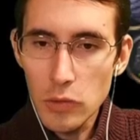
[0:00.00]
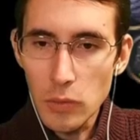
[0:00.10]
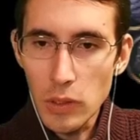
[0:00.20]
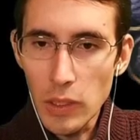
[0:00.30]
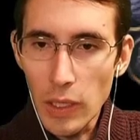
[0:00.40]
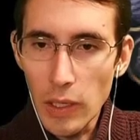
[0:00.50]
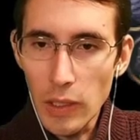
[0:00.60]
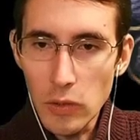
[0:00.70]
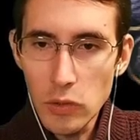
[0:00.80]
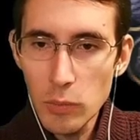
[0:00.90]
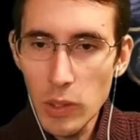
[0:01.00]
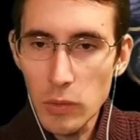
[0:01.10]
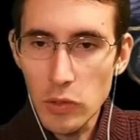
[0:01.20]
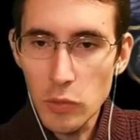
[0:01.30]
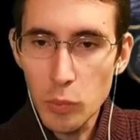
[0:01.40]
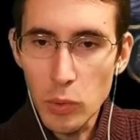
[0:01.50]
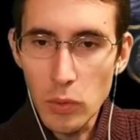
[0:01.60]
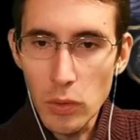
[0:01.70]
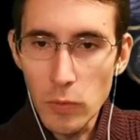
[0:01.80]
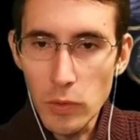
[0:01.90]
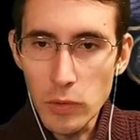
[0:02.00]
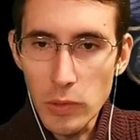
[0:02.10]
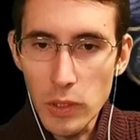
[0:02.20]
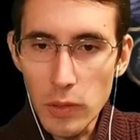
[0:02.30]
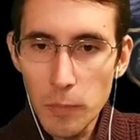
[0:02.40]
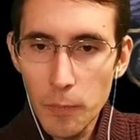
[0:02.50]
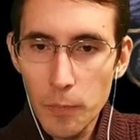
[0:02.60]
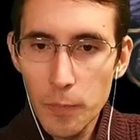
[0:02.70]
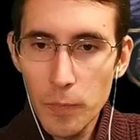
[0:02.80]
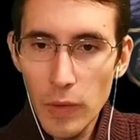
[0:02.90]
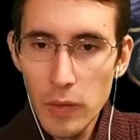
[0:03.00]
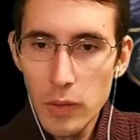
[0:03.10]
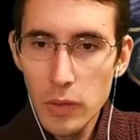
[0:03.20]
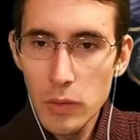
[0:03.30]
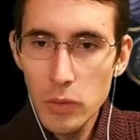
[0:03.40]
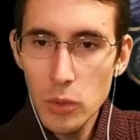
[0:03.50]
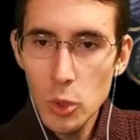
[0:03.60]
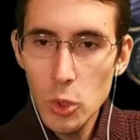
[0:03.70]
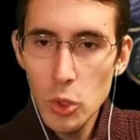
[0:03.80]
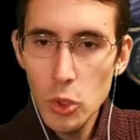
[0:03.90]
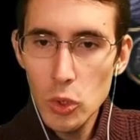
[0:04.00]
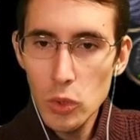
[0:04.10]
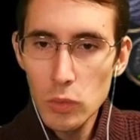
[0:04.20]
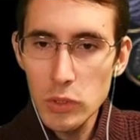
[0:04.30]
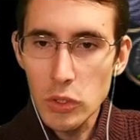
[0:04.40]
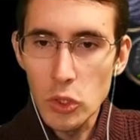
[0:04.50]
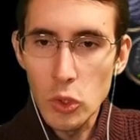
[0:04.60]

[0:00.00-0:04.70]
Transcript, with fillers: So yeah, I should be able to just pull over to here. I got him.